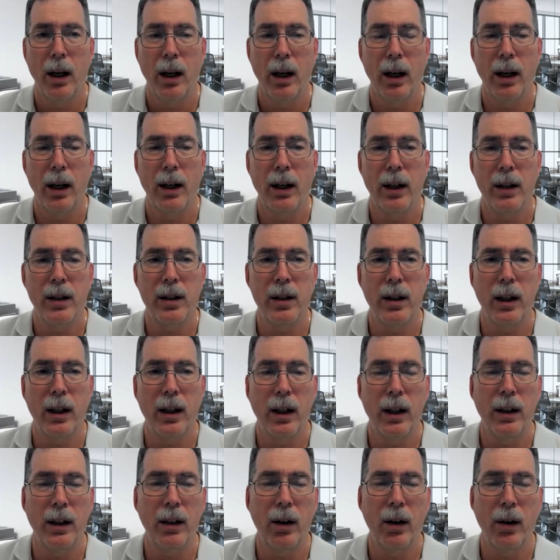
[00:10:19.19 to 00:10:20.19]
and it's
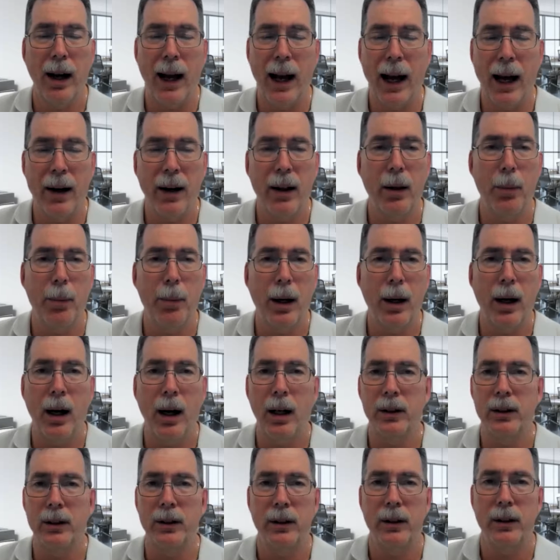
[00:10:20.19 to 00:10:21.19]
out of the
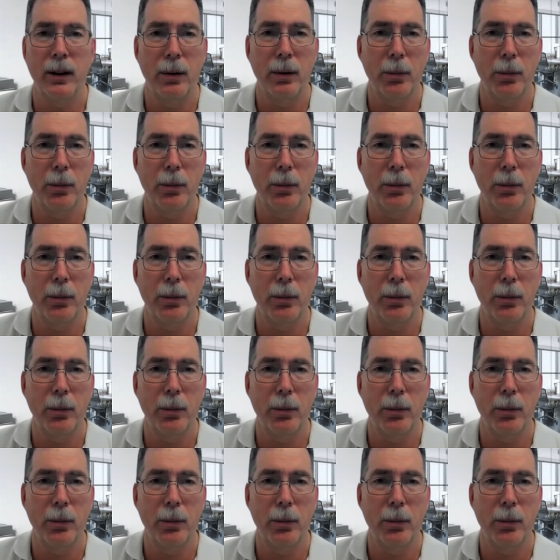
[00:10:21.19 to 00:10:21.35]
box,